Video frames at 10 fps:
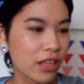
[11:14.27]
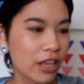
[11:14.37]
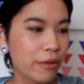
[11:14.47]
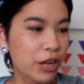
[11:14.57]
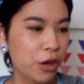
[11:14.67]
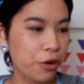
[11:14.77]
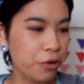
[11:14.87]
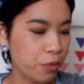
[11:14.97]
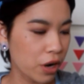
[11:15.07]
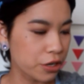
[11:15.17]
let me know
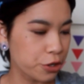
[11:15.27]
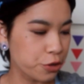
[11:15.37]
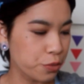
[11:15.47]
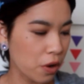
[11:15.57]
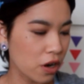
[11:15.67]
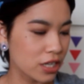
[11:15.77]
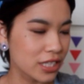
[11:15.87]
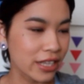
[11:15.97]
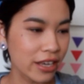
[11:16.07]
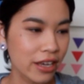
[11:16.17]
what you want to
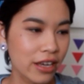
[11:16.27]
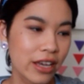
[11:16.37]
see